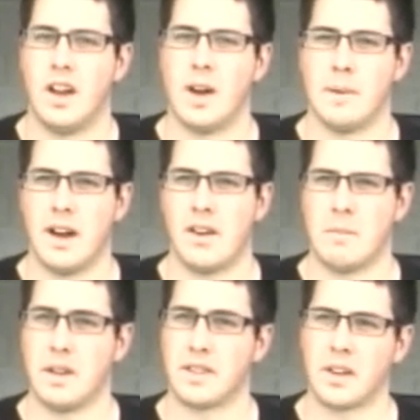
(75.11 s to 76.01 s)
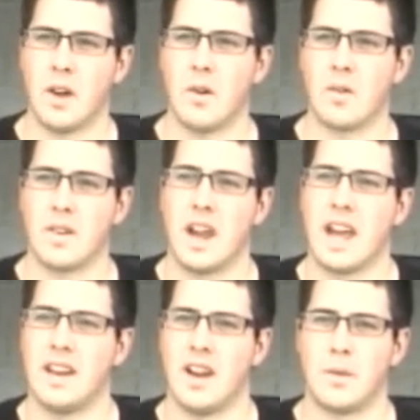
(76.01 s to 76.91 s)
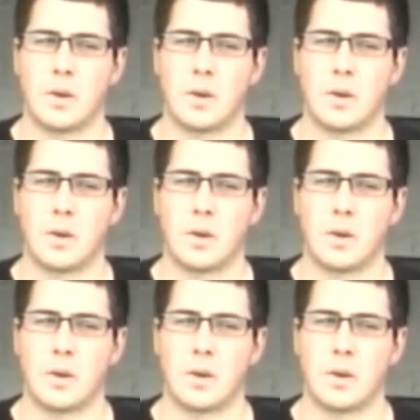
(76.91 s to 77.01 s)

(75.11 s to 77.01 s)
uh, about a month ago and uh,